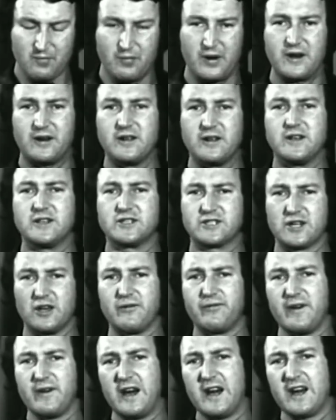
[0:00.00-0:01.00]
But
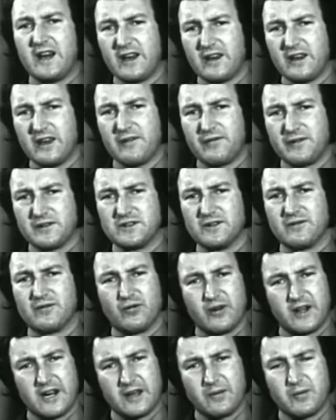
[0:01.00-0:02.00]
so far, our efforts have
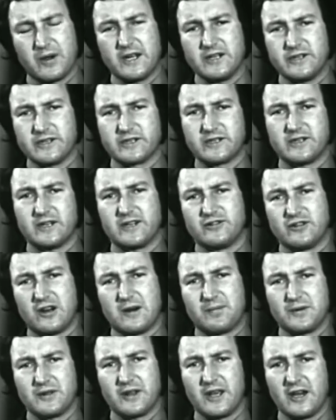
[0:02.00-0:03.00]
really been just a
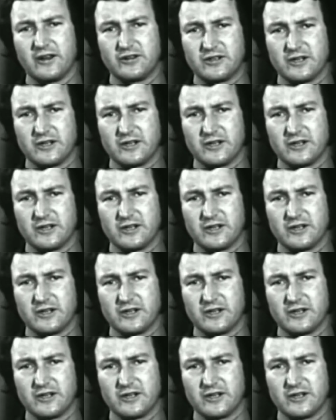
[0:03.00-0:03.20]
drop in the